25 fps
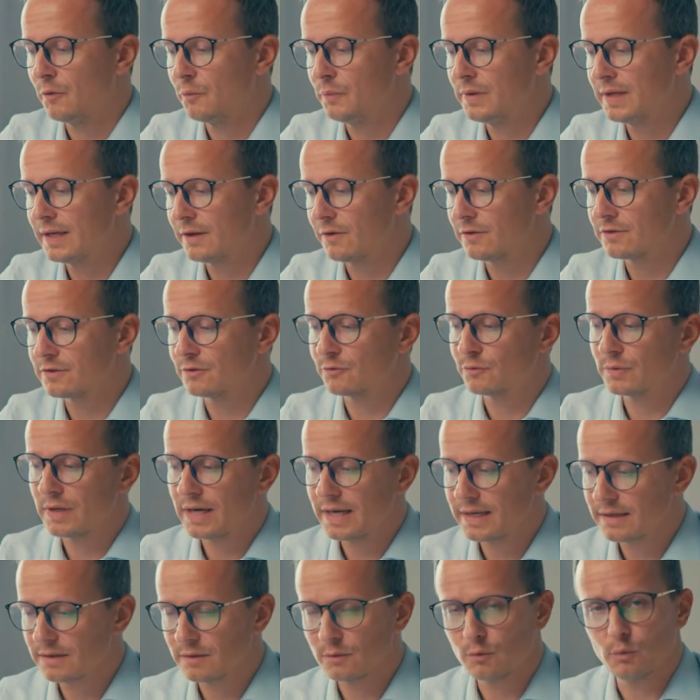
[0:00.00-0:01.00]
We can also
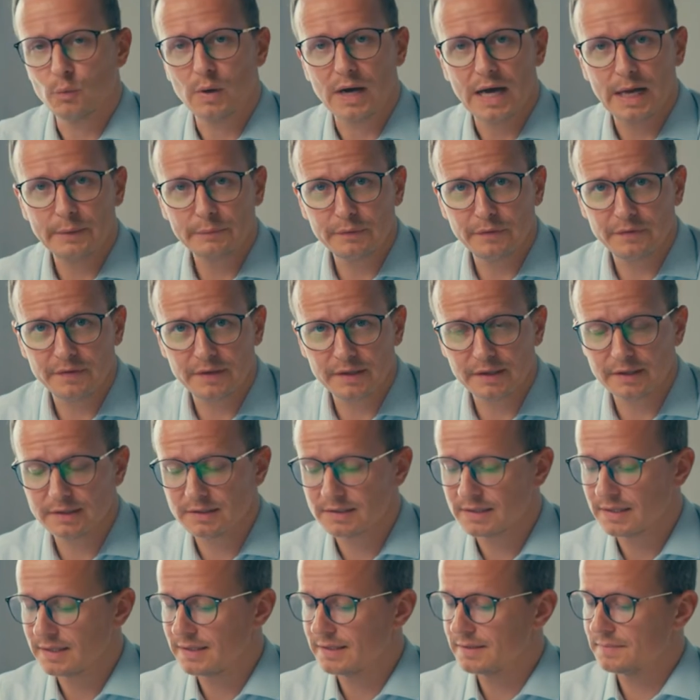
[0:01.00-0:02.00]
write why we think
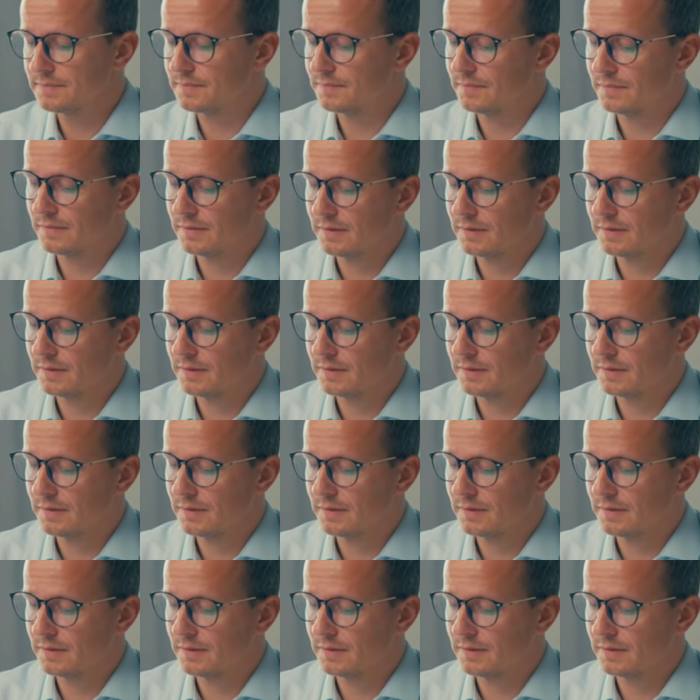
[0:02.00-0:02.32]
it's high.